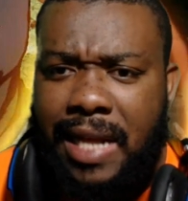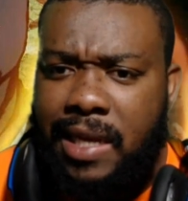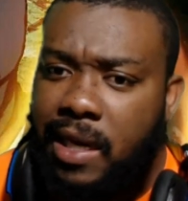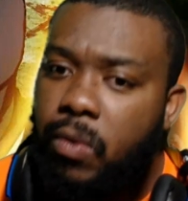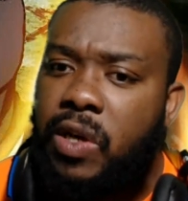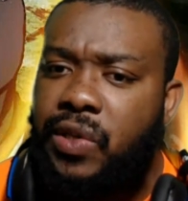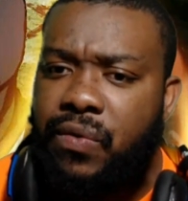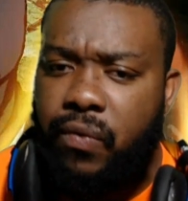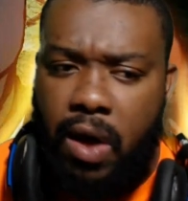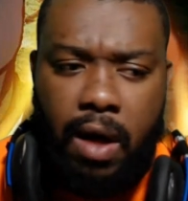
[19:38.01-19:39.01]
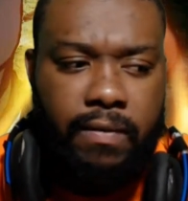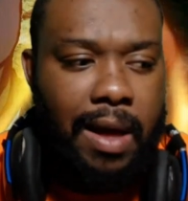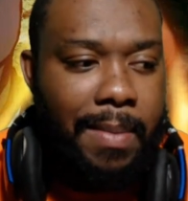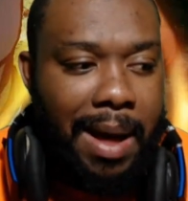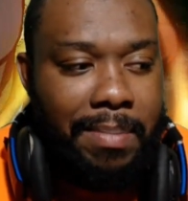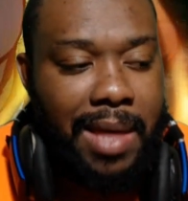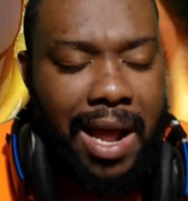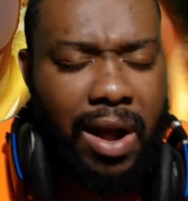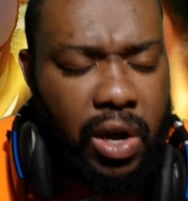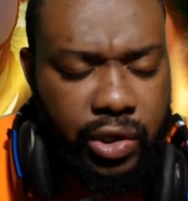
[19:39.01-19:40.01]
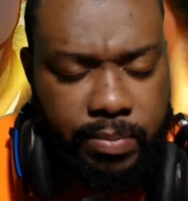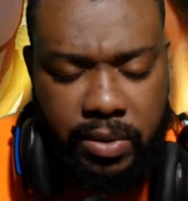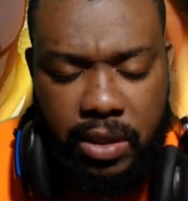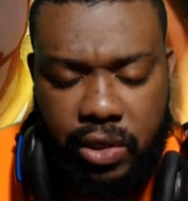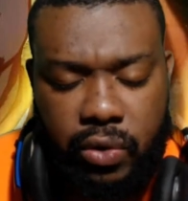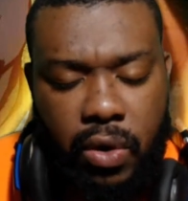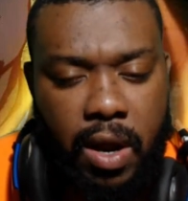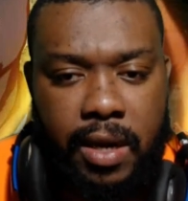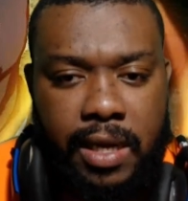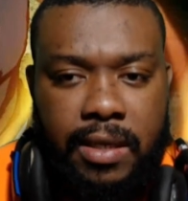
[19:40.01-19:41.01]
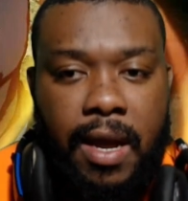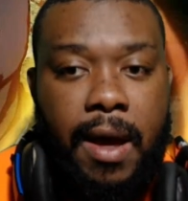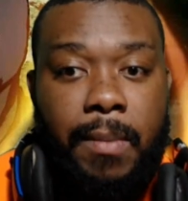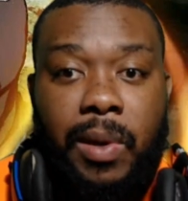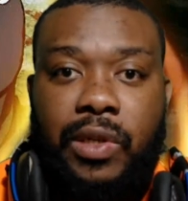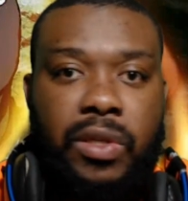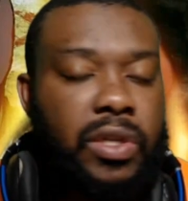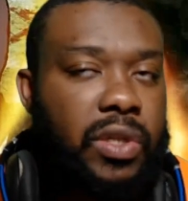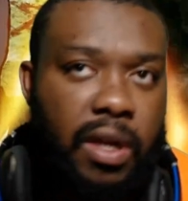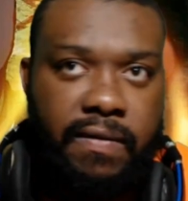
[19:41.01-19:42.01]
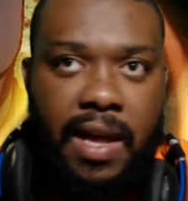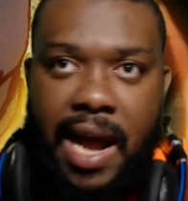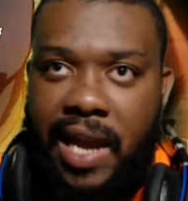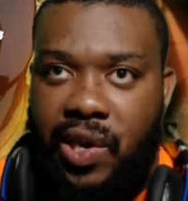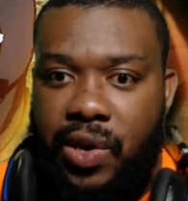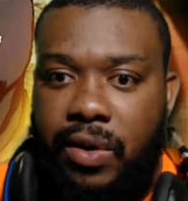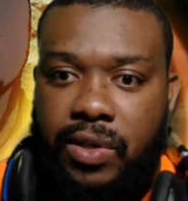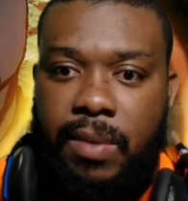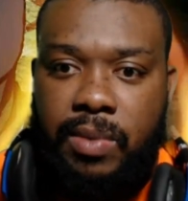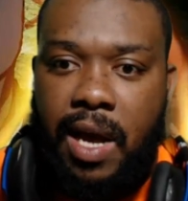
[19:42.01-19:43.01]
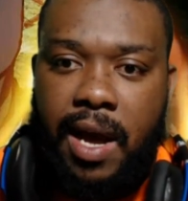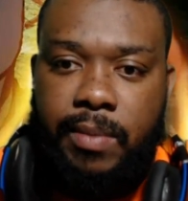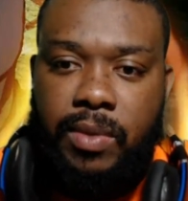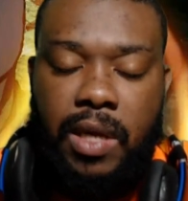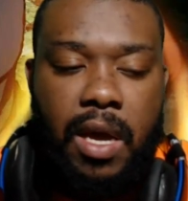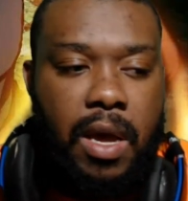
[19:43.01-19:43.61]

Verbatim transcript: I think he was involved. I'm not 100% sure on this, but it's just stuff that I hear sometimes.